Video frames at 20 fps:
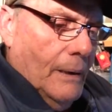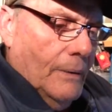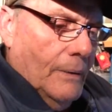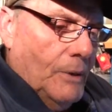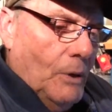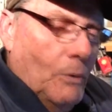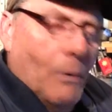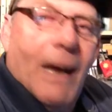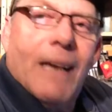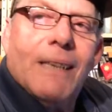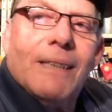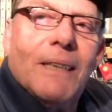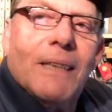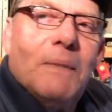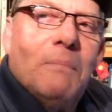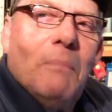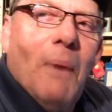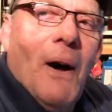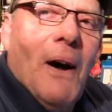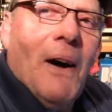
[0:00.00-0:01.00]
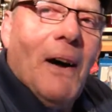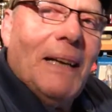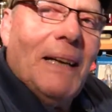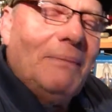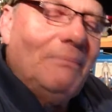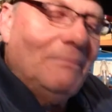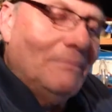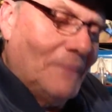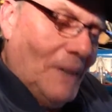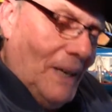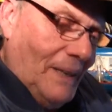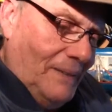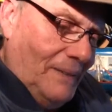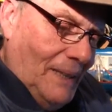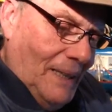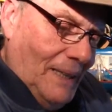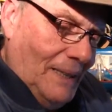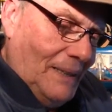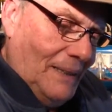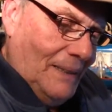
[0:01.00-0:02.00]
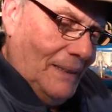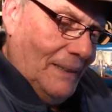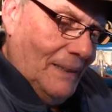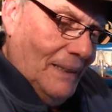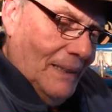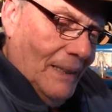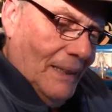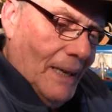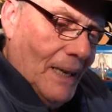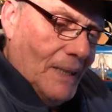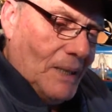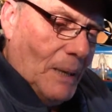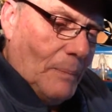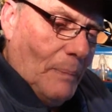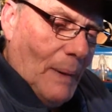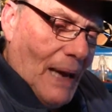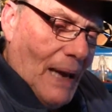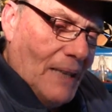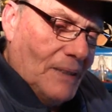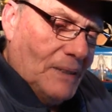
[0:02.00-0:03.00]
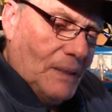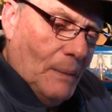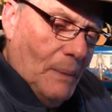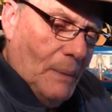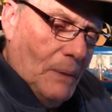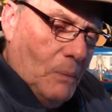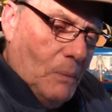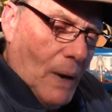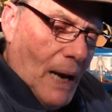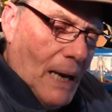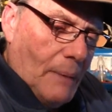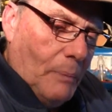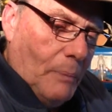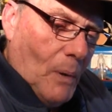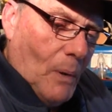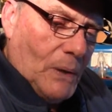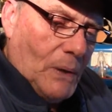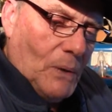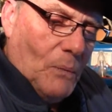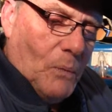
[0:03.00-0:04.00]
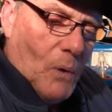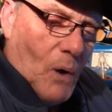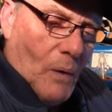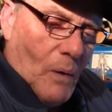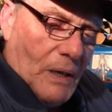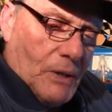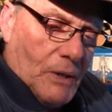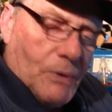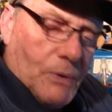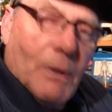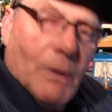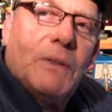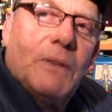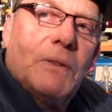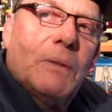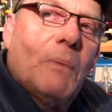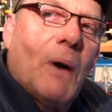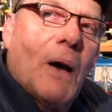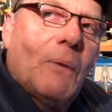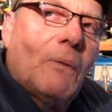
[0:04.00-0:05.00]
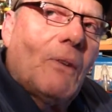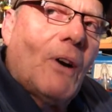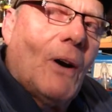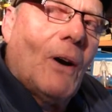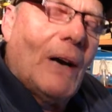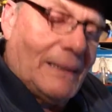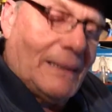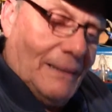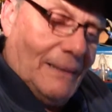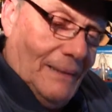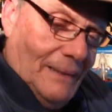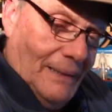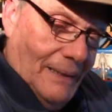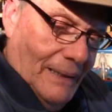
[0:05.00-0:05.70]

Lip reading: The race is mine, I think, as I pass the midway point of Warwick Street to my right.